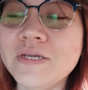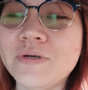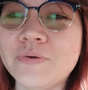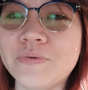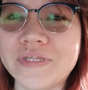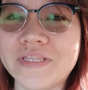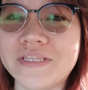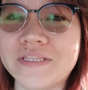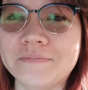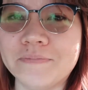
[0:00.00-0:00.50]

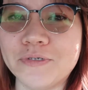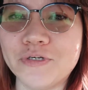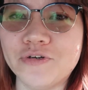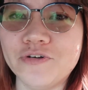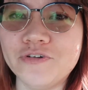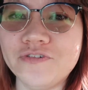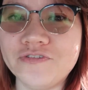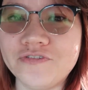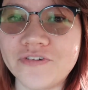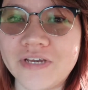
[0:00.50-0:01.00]
with the
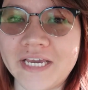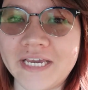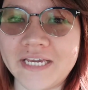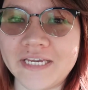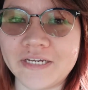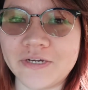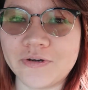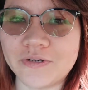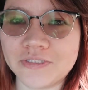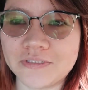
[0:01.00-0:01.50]
move
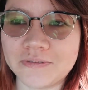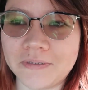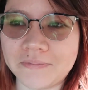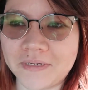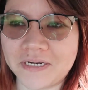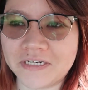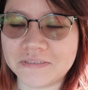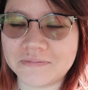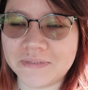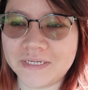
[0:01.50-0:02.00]
and going to my
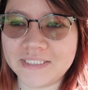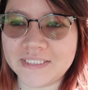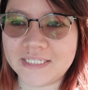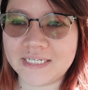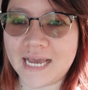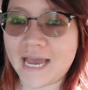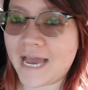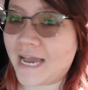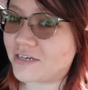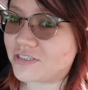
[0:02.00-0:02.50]
parents' place,
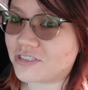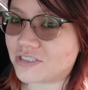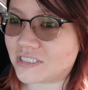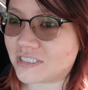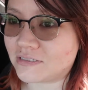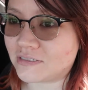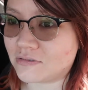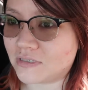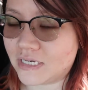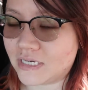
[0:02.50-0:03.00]
it
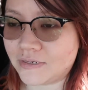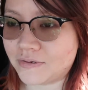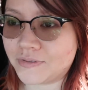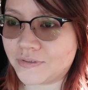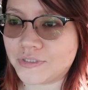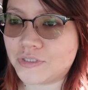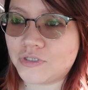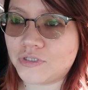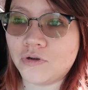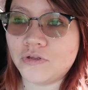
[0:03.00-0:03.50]
actually, it
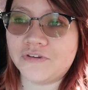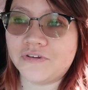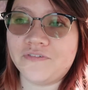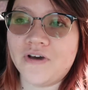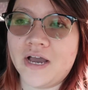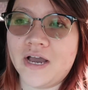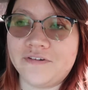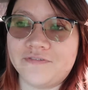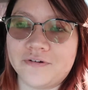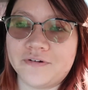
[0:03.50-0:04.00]
was totally
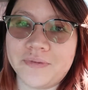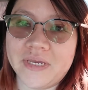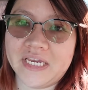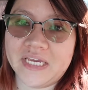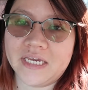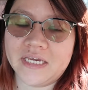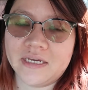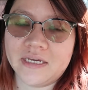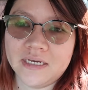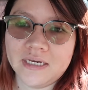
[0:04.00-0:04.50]
fine for
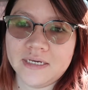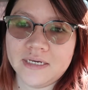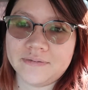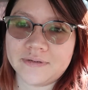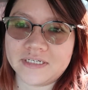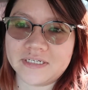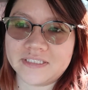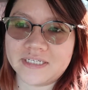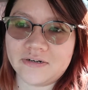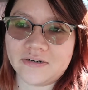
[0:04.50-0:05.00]
me
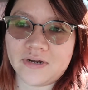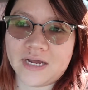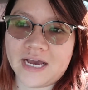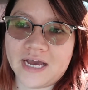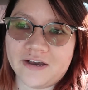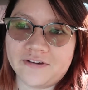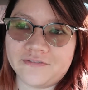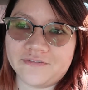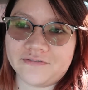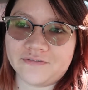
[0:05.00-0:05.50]
because I don't
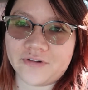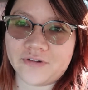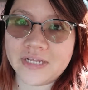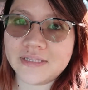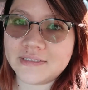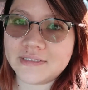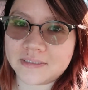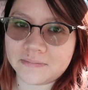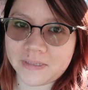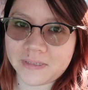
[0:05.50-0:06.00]
have
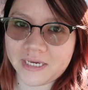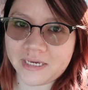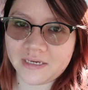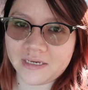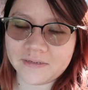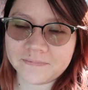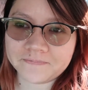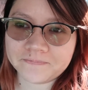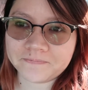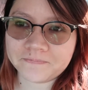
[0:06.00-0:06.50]
rent to
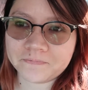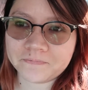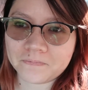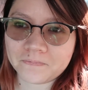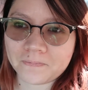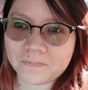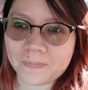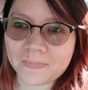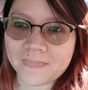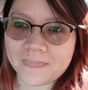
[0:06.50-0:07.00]
pay.
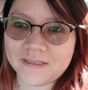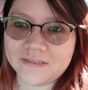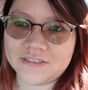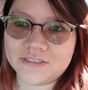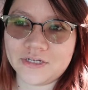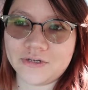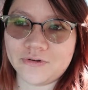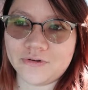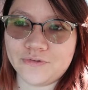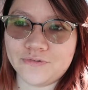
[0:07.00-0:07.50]

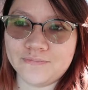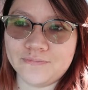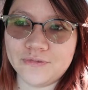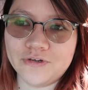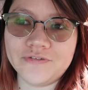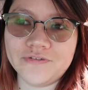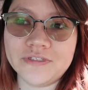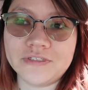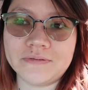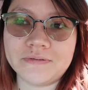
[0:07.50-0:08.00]
So
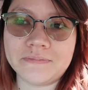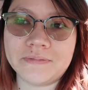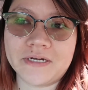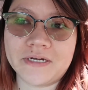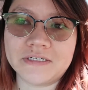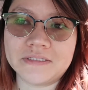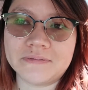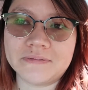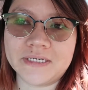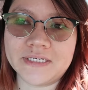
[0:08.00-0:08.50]
moving to my
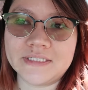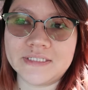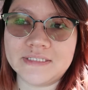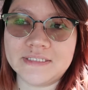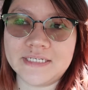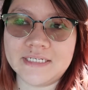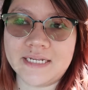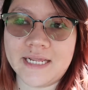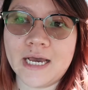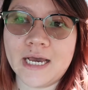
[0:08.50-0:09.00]
parents' place
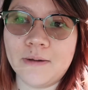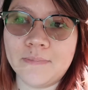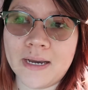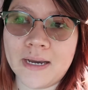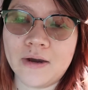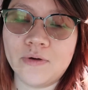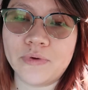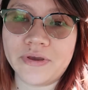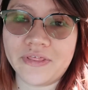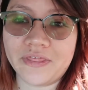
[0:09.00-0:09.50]
did help
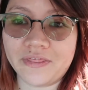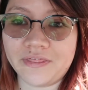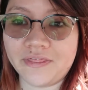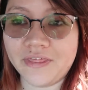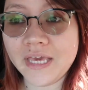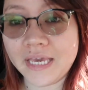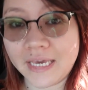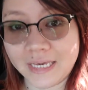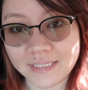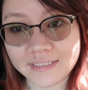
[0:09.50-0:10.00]
out with
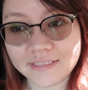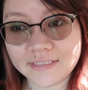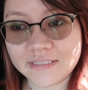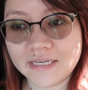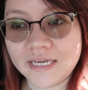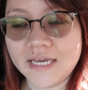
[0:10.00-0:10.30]
this